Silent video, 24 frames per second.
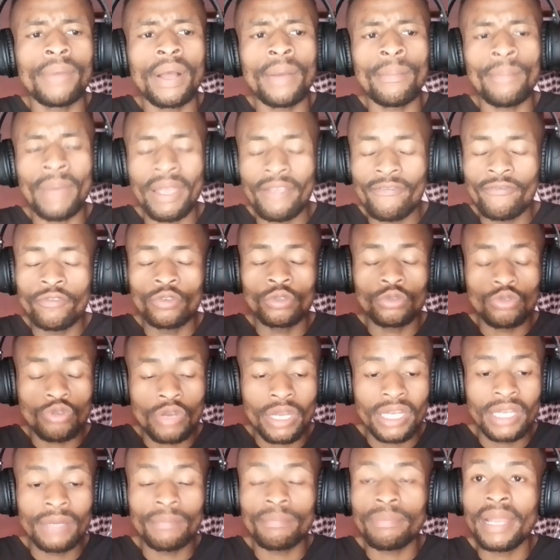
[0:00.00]
my full
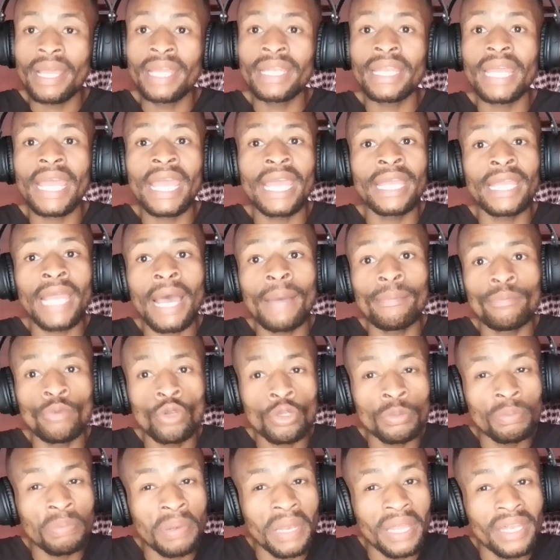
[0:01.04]
trading plan, and I'm
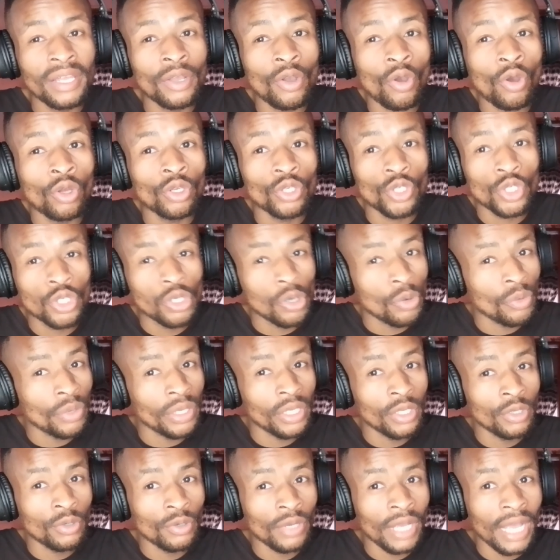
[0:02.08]
not planning on
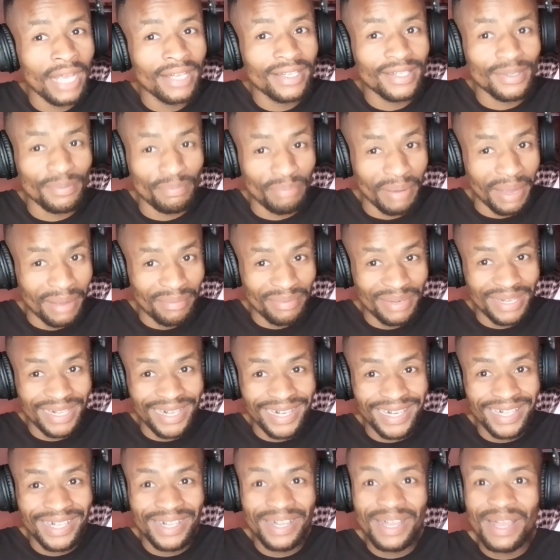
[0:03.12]
showing you guys
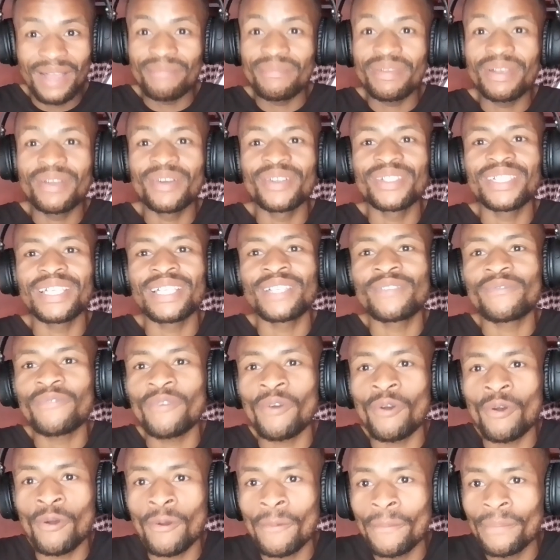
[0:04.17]
publicly, because it's
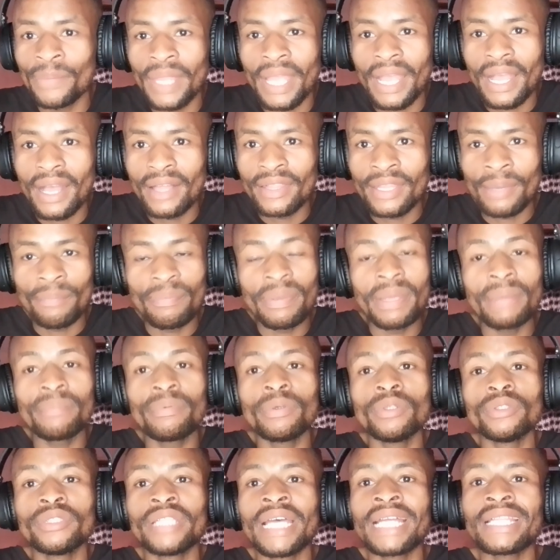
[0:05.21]
for the
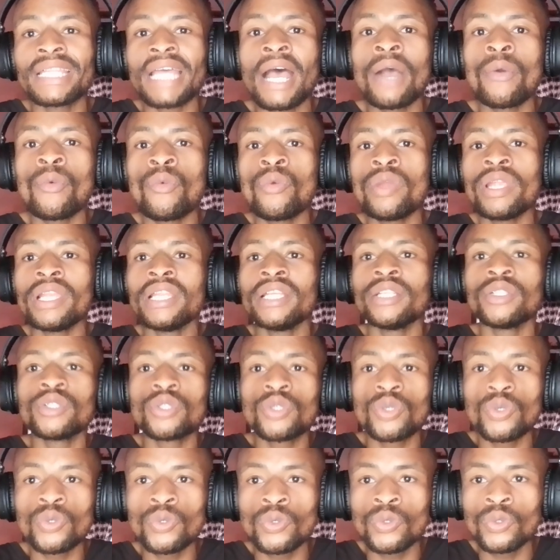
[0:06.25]
people that are willing
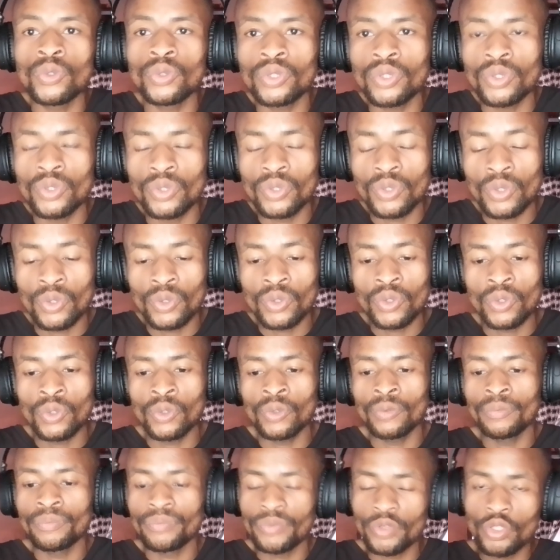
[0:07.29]
to
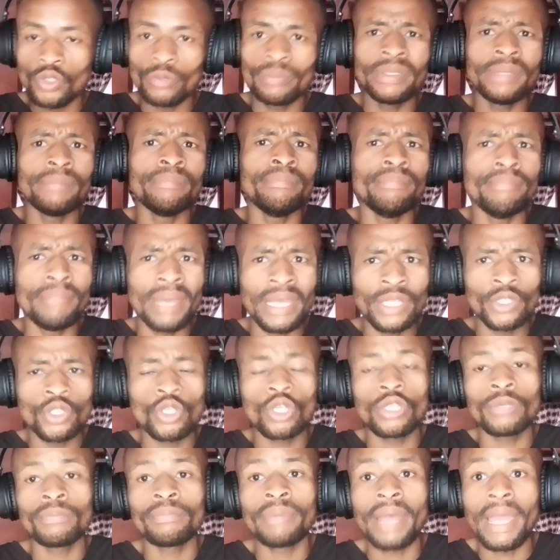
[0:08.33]
be
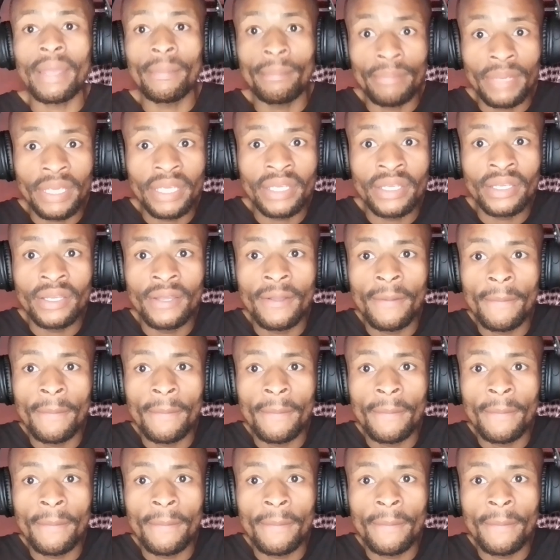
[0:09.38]
mentored by me.